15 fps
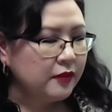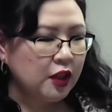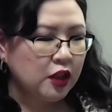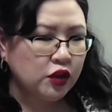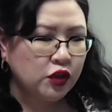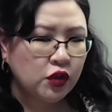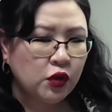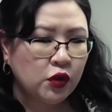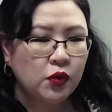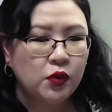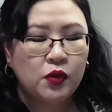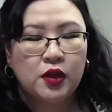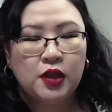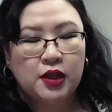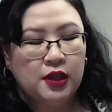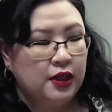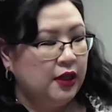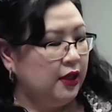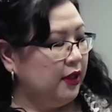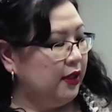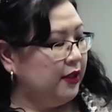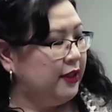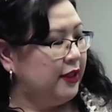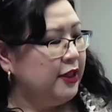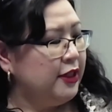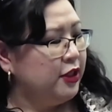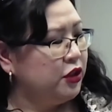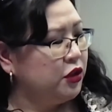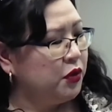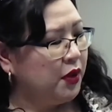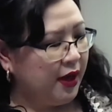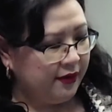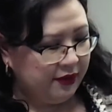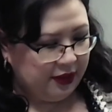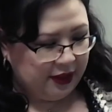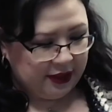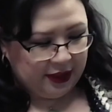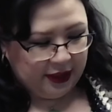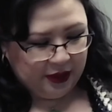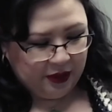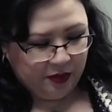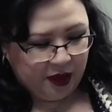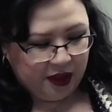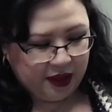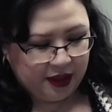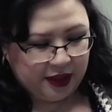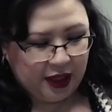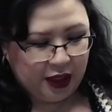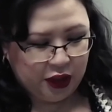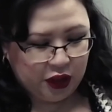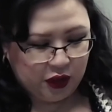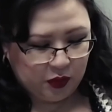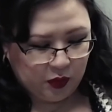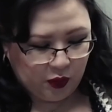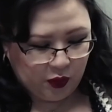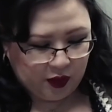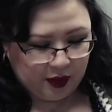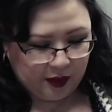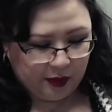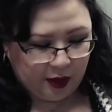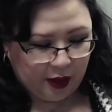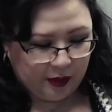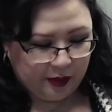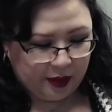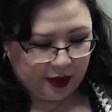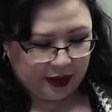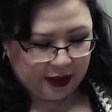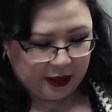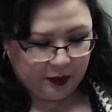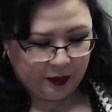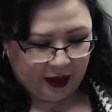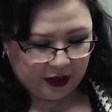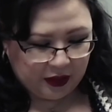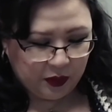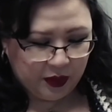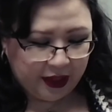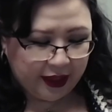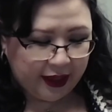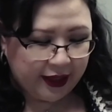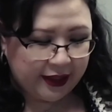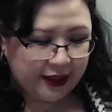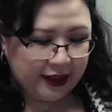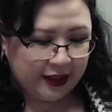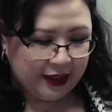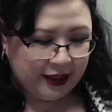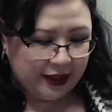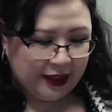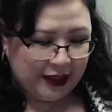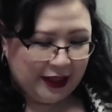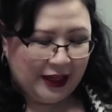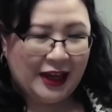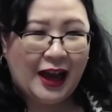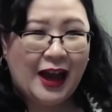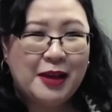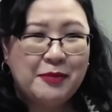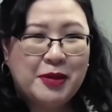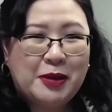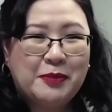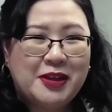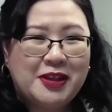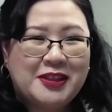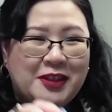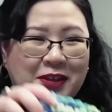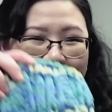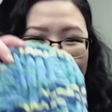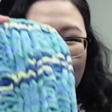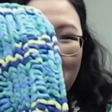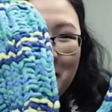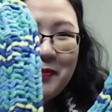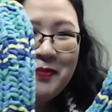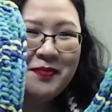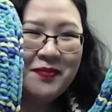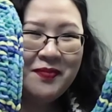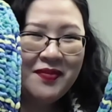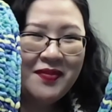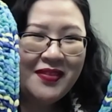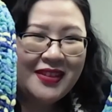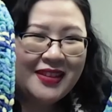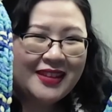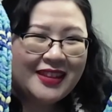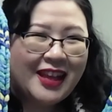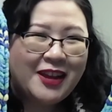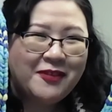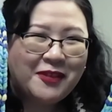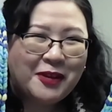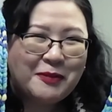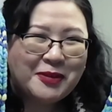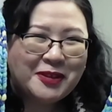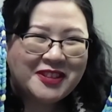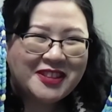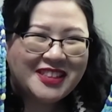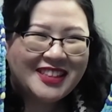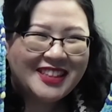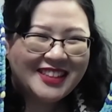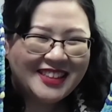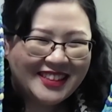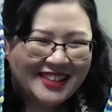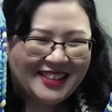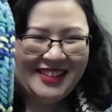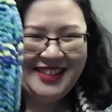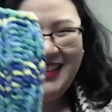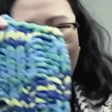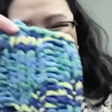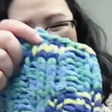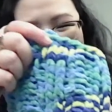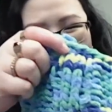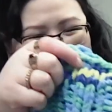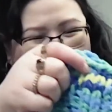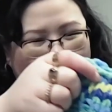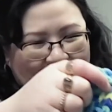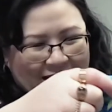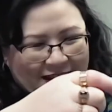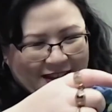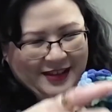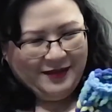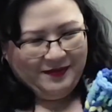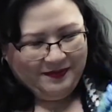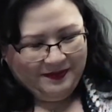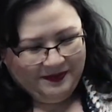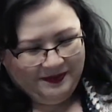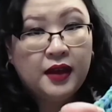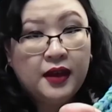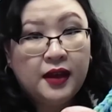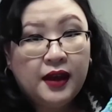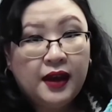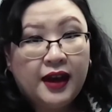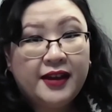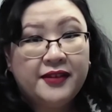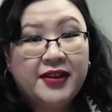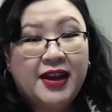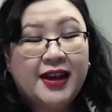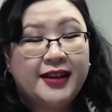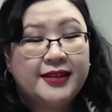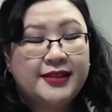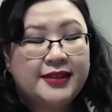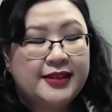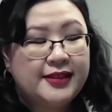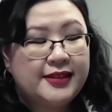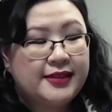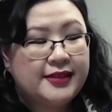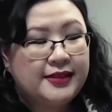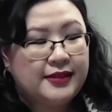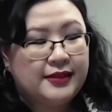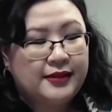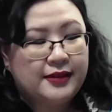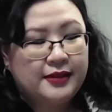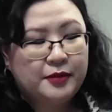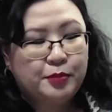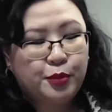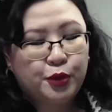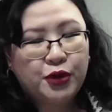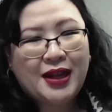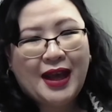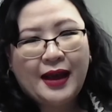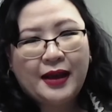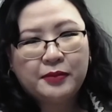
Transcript: So these you haven't seen because I just worked them up this past weekend. I made myself some leg warmers. I've had this Bernat